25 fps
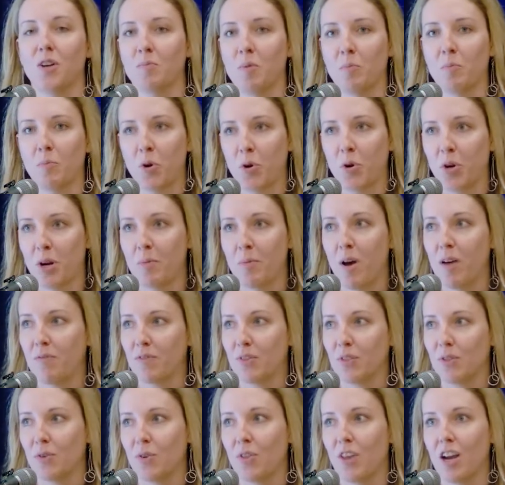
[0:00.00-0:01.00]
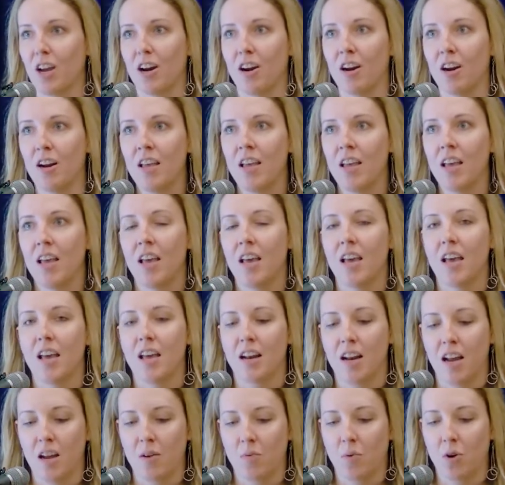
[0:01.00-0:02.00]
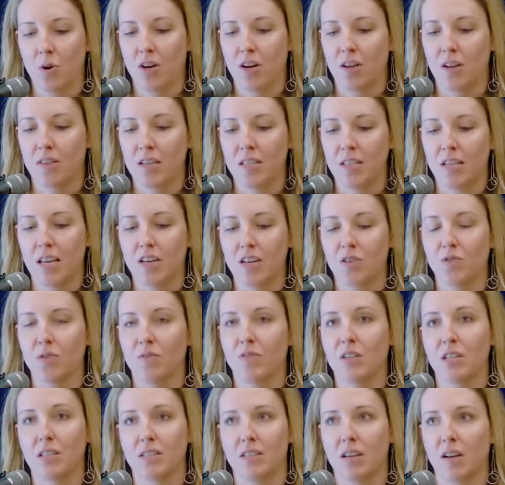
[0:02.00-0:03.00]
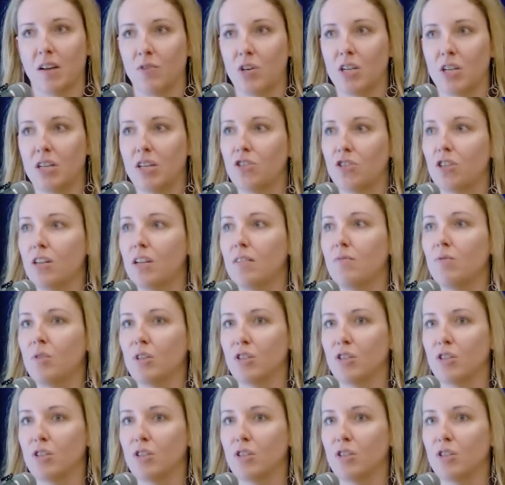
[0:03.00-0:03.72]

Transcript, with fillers: I'm a program officer there, and I work on the Data-Driven Discovery Initiative,